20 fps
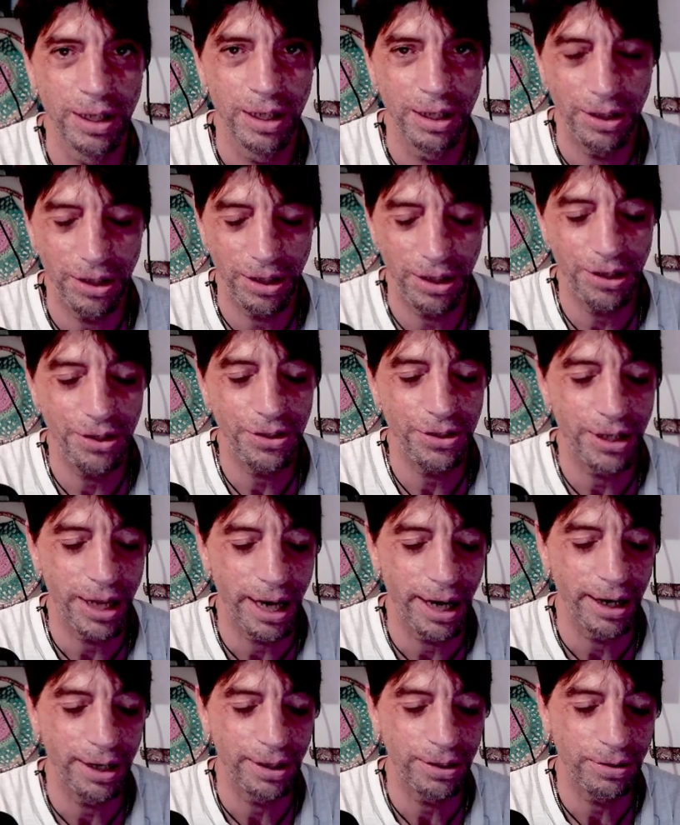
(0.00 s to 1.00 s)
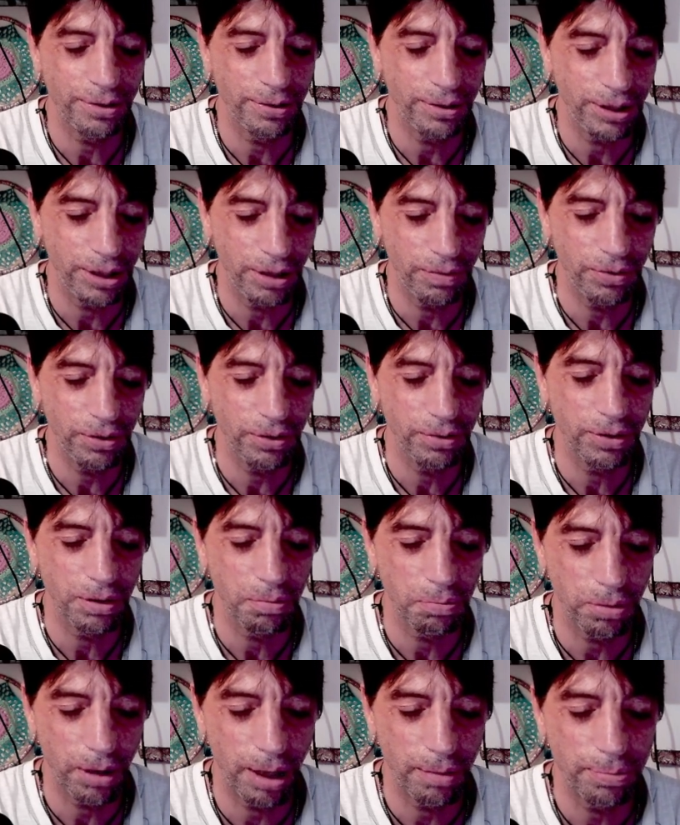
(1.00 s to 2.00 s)
He is there to give you the
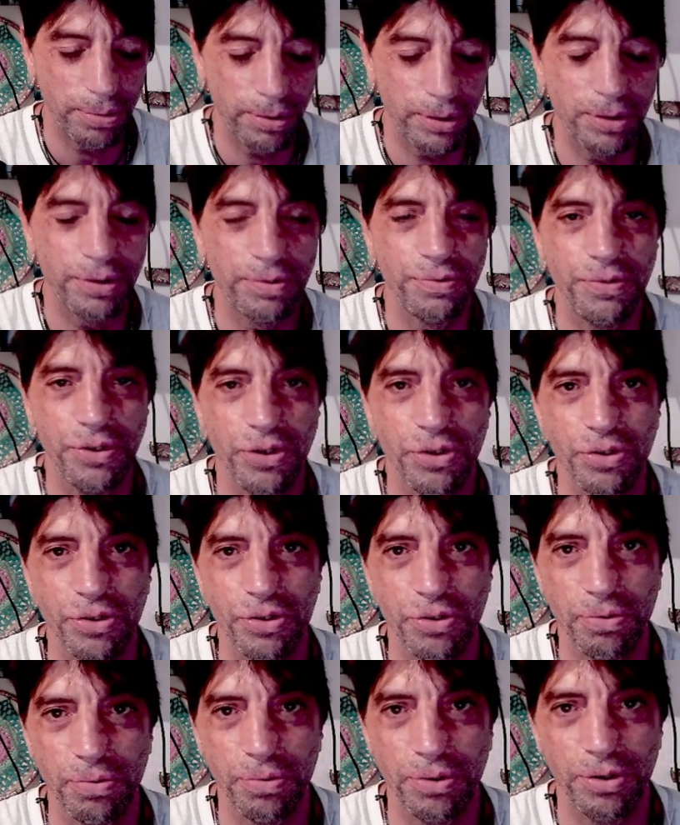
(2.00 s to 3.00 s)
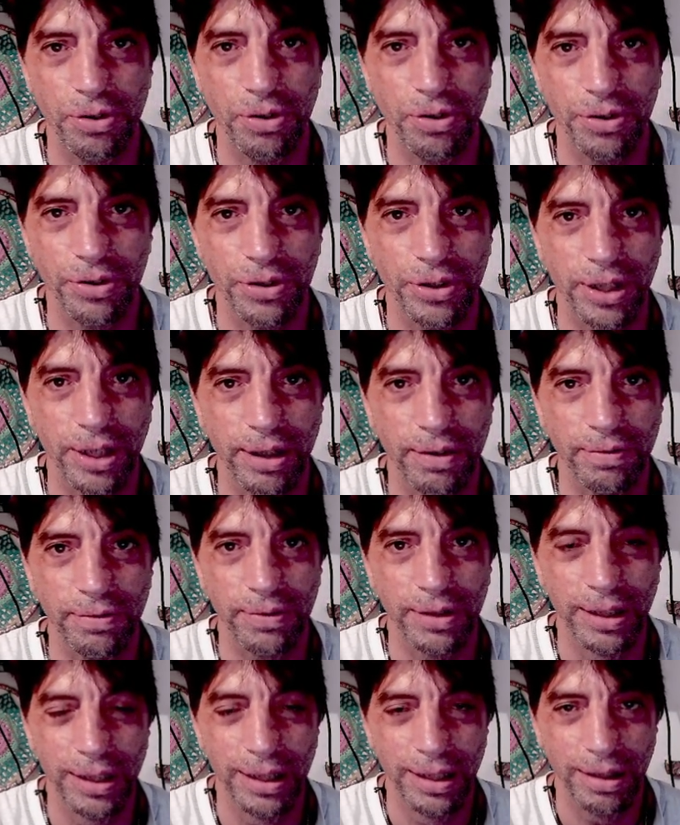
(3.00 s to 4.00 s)
proper visions within yourself.
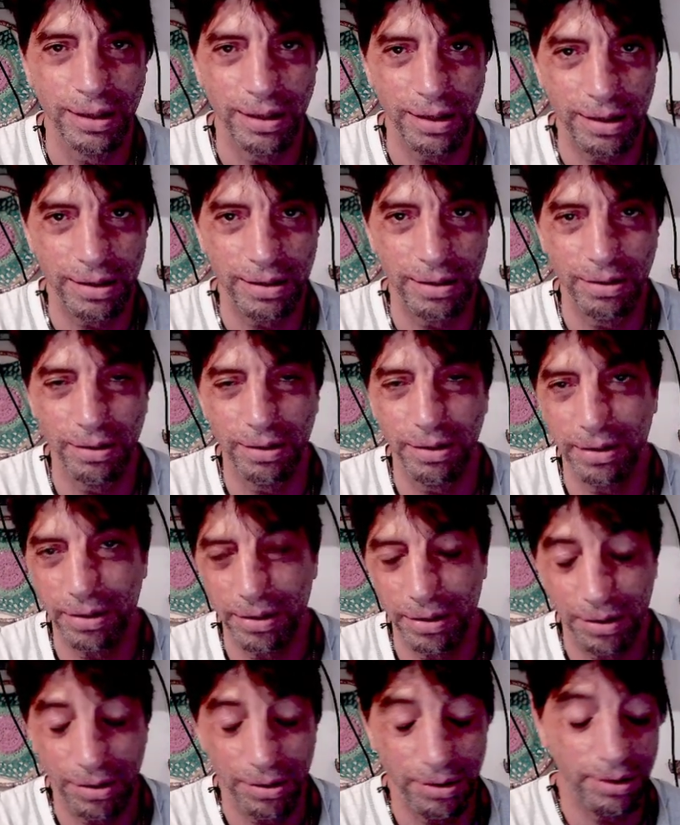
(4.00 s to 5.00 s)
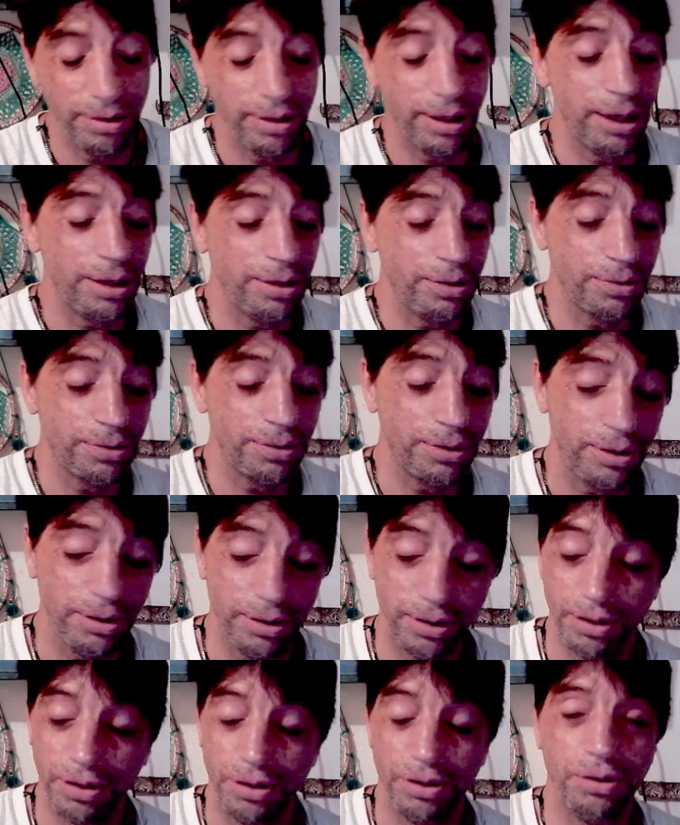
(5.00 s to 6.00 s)
As long you're not using
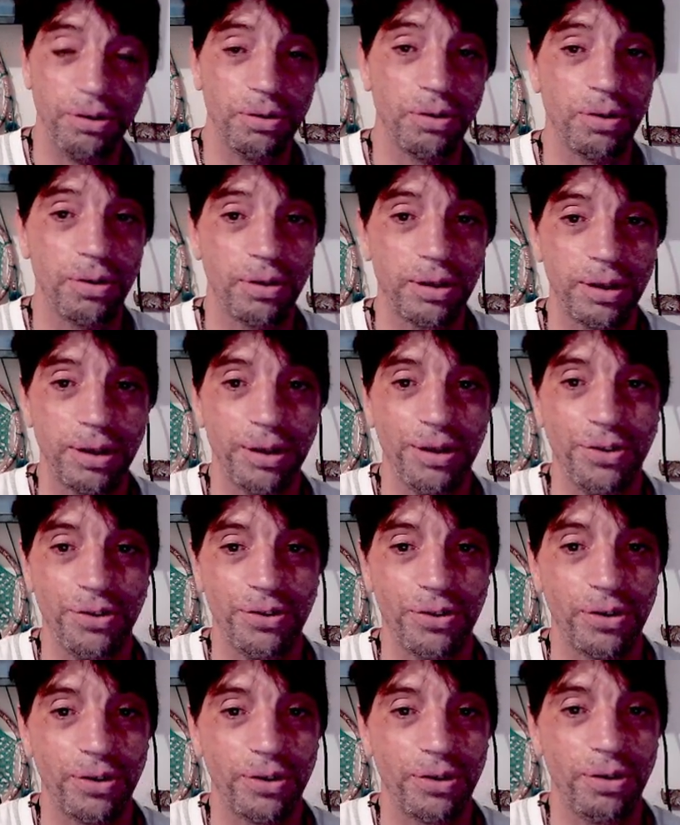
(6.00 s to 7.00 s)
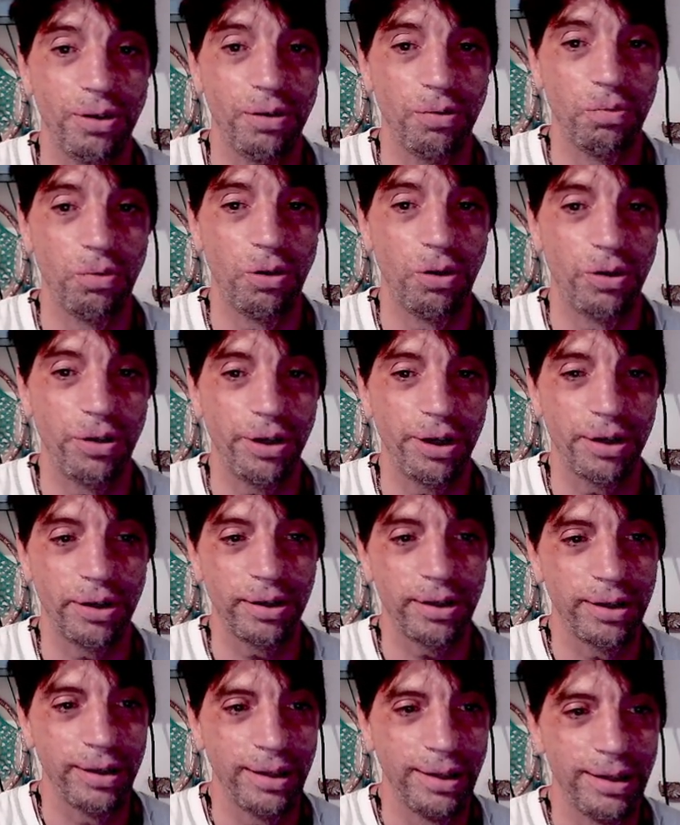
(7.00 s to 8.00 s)
your internal warrior
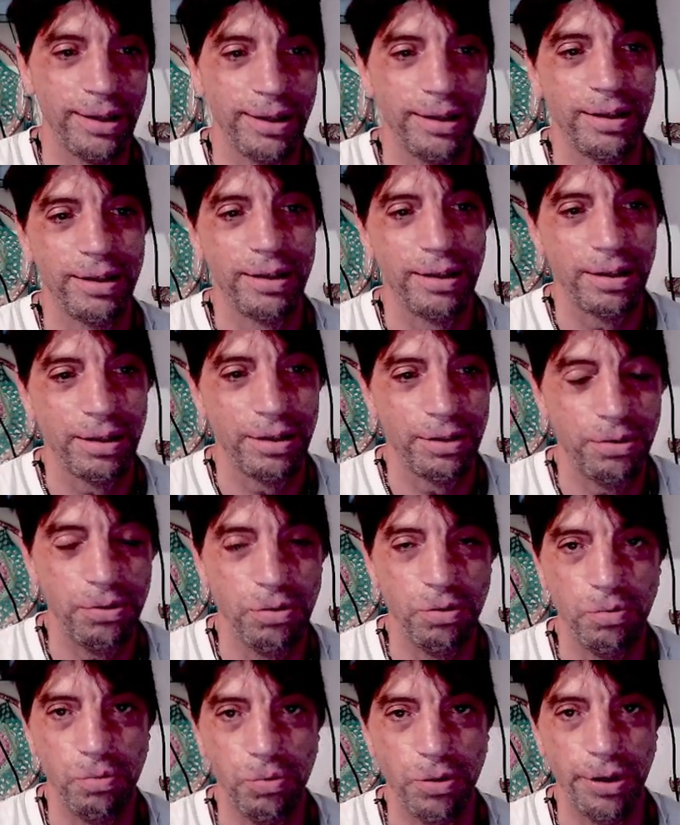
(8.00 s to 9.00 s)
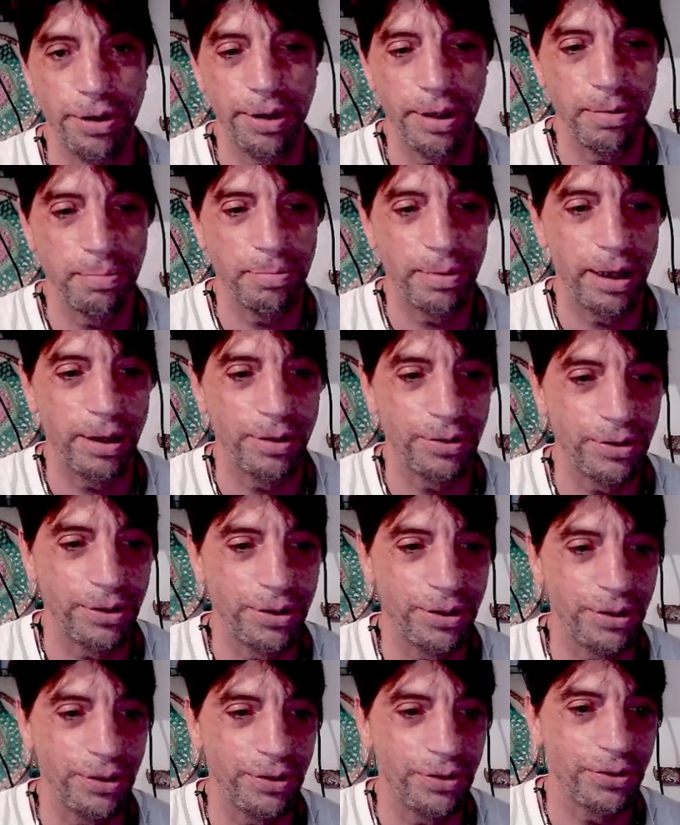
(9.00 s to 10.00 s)
to worry about
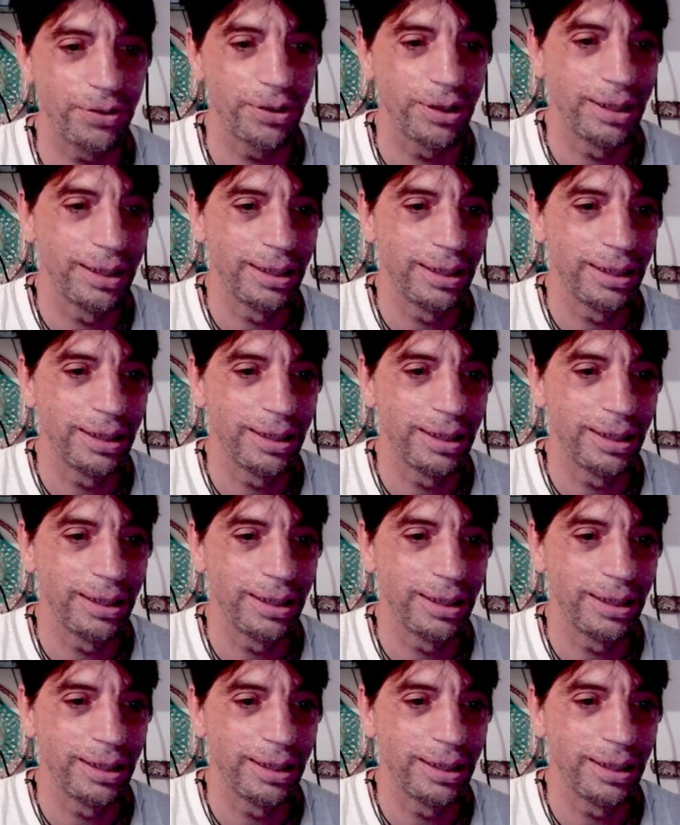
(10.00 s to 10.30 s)
things.